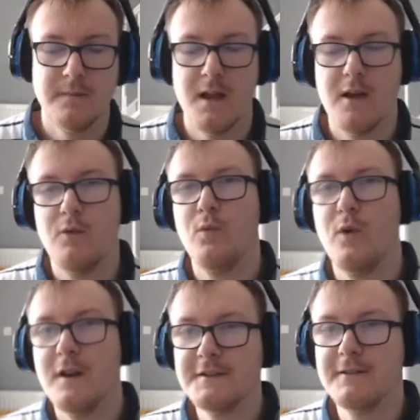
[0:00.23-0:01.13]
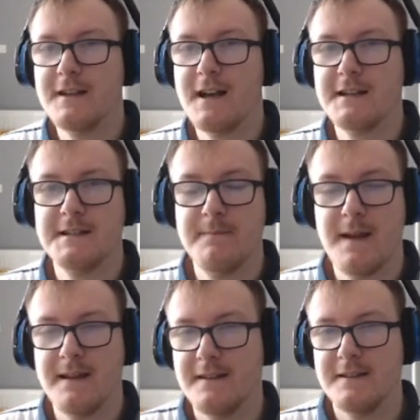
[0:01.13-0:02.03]
What is up, guys? It's
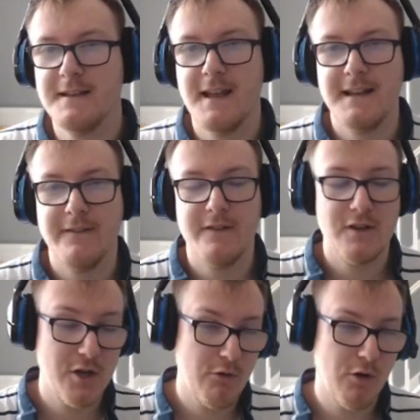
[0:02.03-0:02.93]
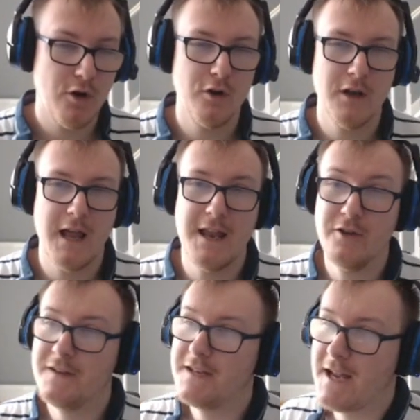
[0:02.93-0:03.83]
Mega. Today giving you all
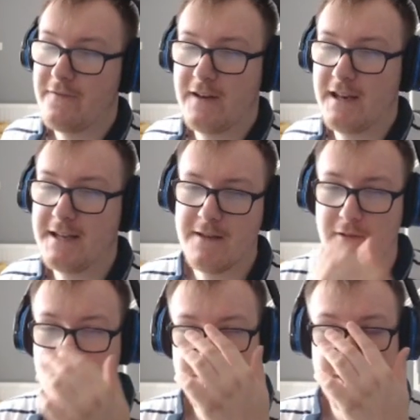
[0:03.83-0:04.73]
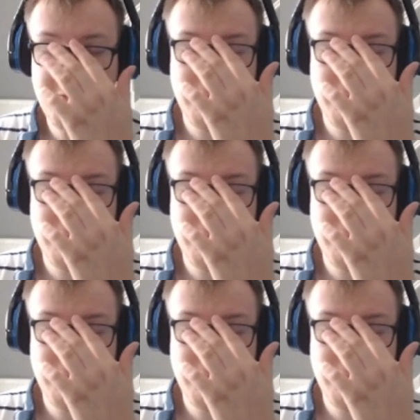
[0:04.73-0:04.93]
another deck for Link Evolution.